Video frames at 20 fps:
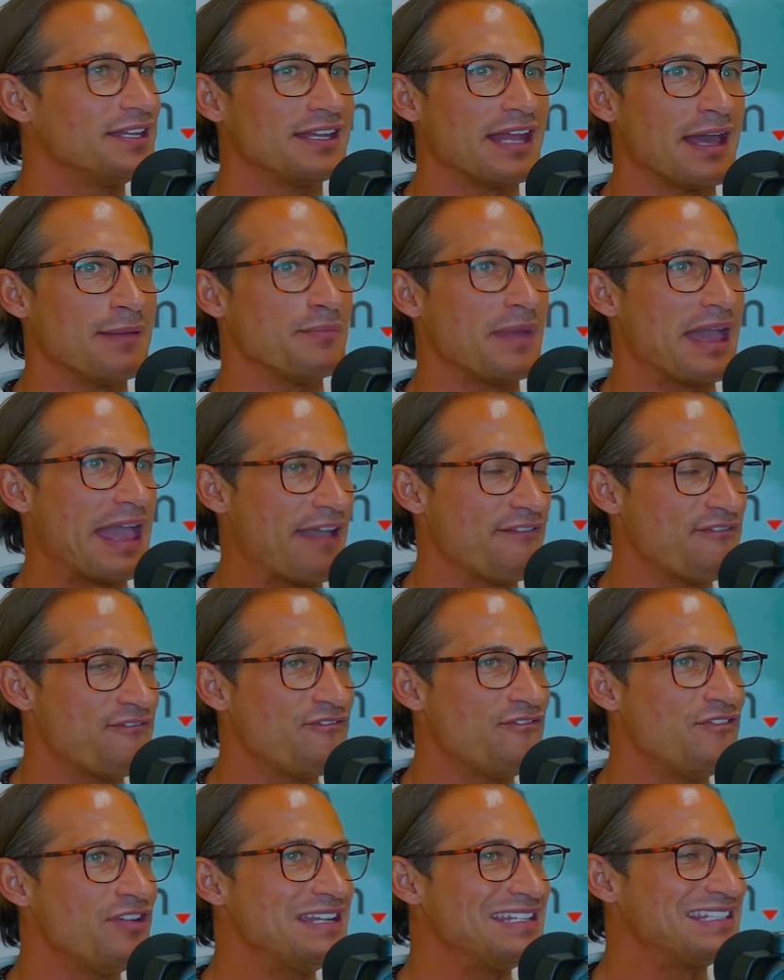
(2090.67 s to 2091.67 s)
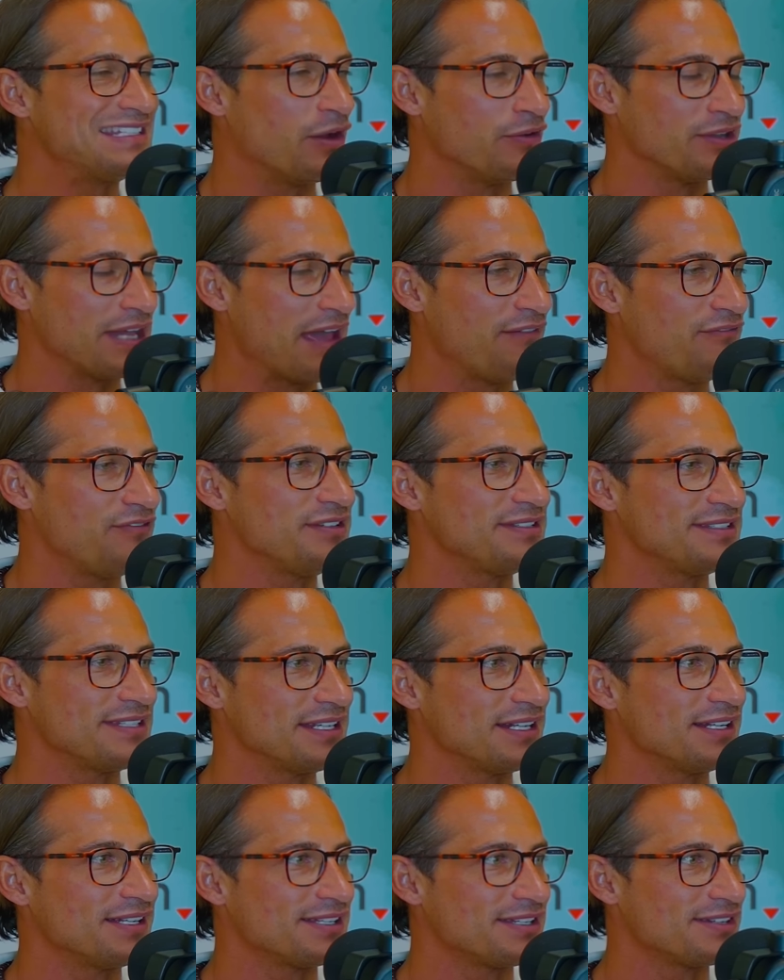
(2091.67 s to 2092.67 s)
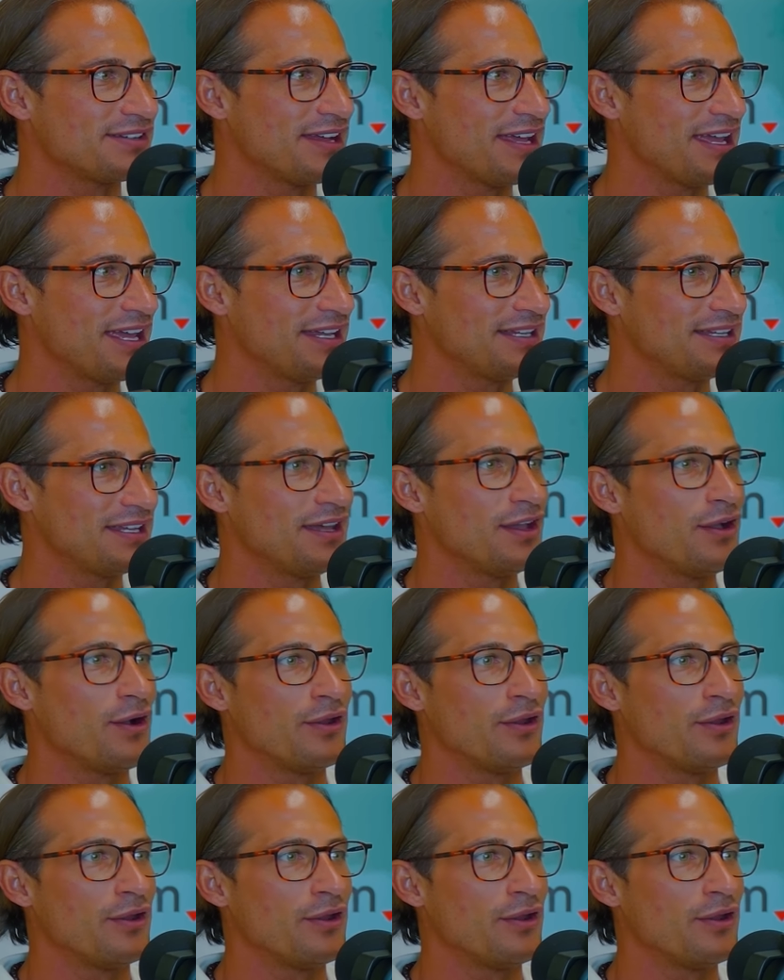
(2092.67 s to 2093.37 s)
that I'm on every single trade,